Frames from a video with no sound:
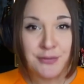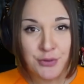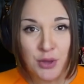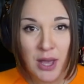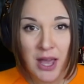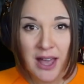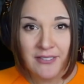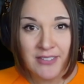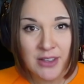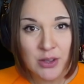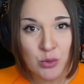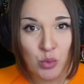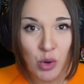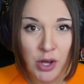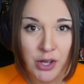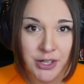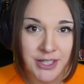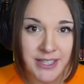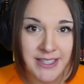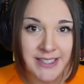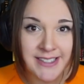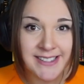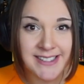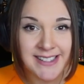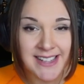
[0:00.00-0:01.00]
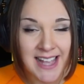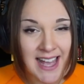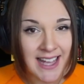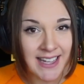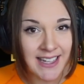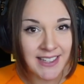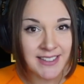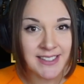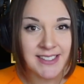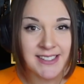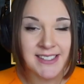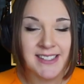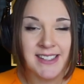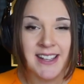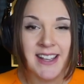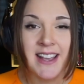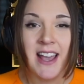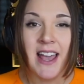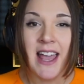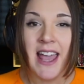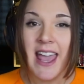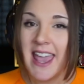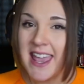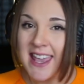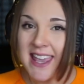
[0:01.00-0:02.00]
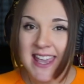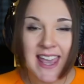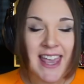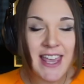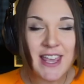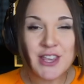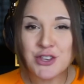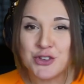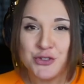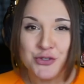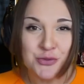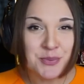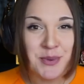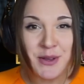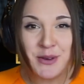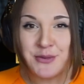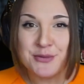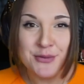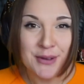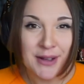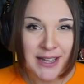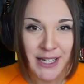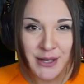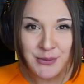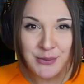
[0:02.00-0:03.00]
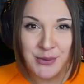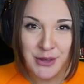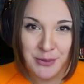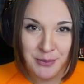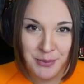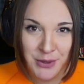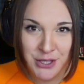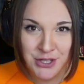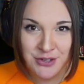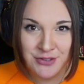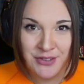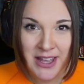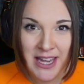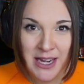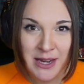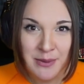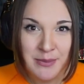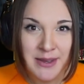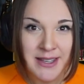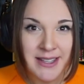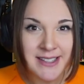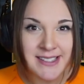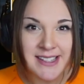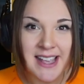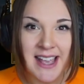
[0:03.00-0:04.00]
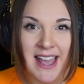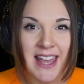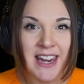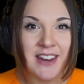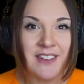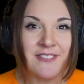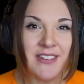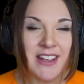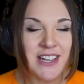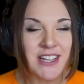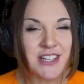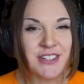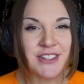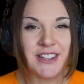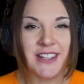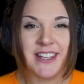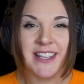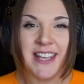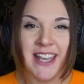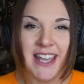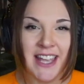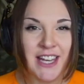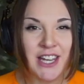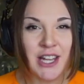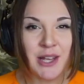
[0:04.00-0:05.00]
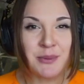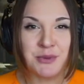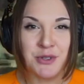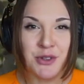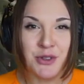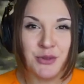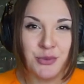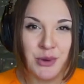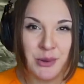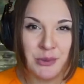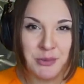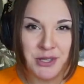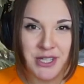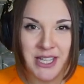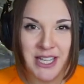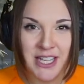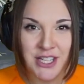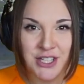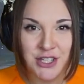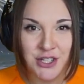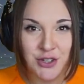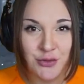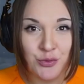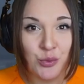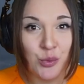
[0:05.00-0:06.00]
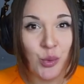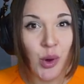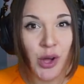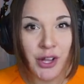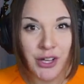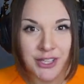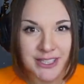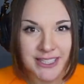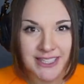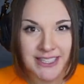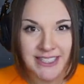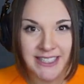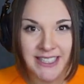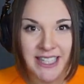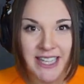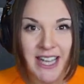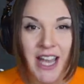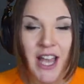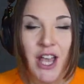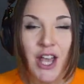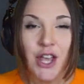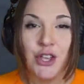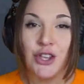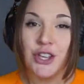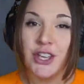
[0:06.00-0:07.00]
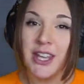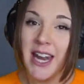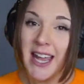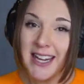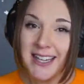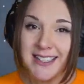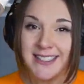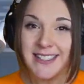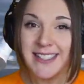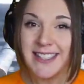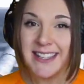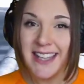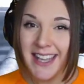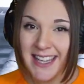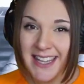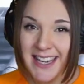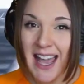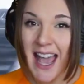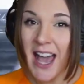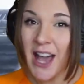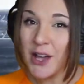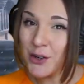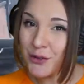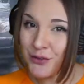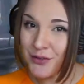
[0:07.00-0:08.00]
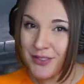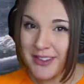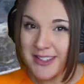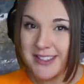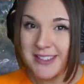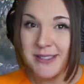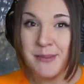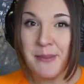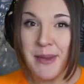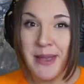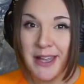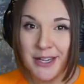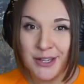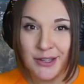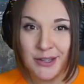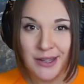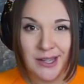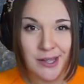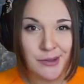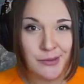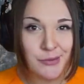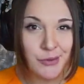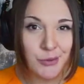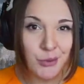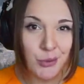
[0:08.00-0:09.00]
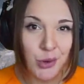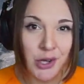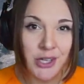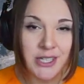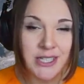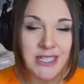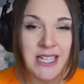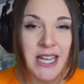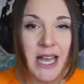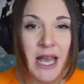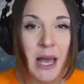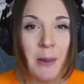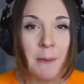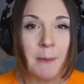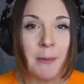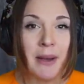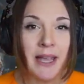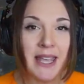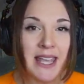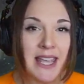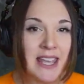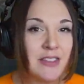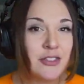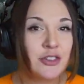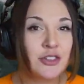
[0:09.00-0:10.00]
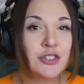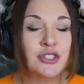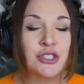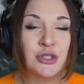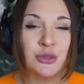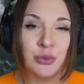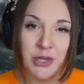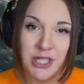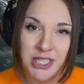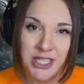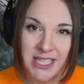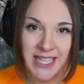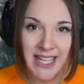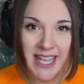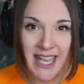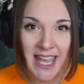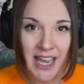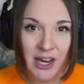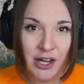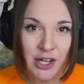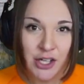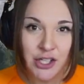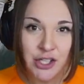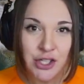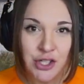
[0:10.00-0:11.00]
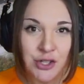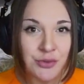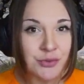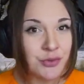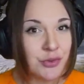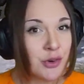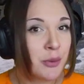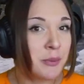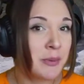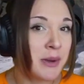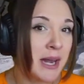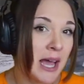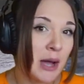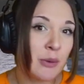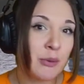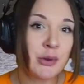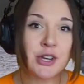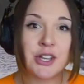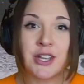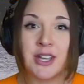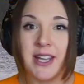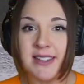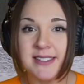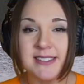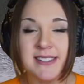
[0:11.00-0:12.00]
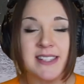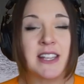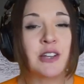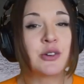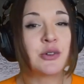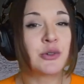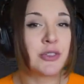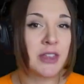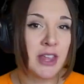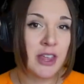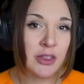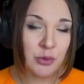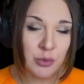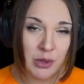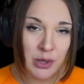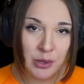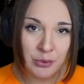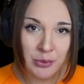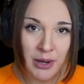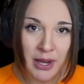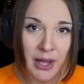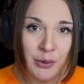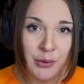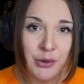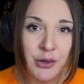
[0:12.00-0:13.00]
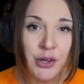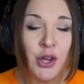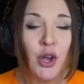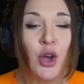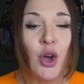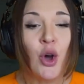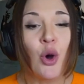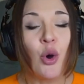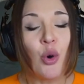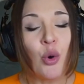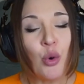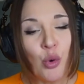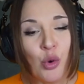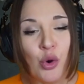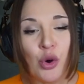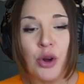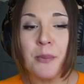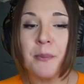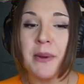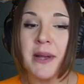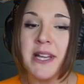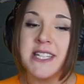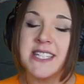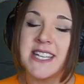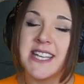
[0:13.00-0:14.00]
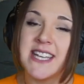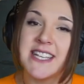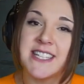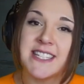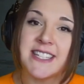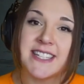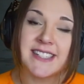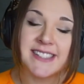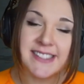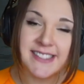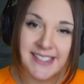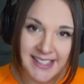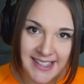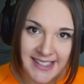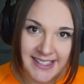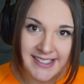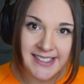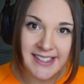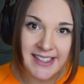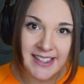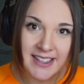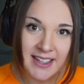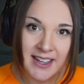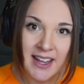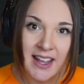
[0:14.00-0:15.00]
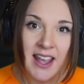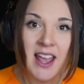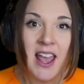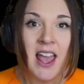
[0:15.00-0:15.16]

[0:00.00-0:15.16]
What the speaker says: you have a wanted status, aka you've been fighting with a bunch of enemies and eventually gained up to the reputation of wanted, you can actually get out of this manually if you want by either switching character from Naoe to Yasuke or the other way around, or by changing season.